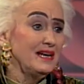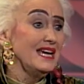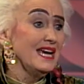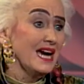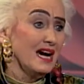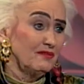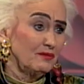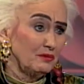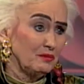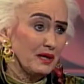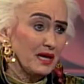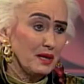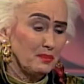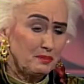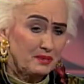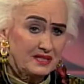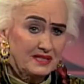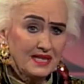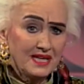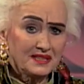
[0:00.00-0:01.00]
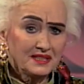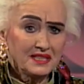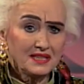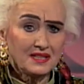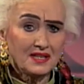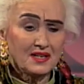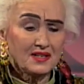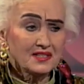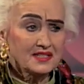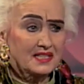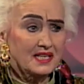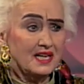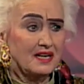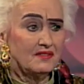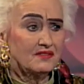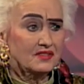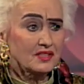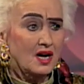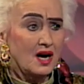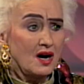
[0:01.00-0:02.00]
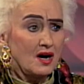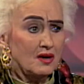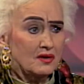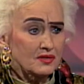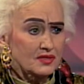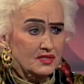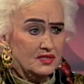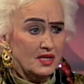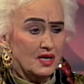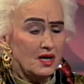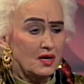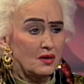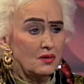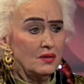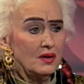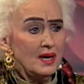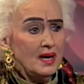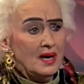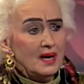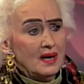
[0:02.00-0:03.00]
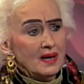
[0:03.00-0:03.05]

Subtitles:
We have a way of protecting ourselves also.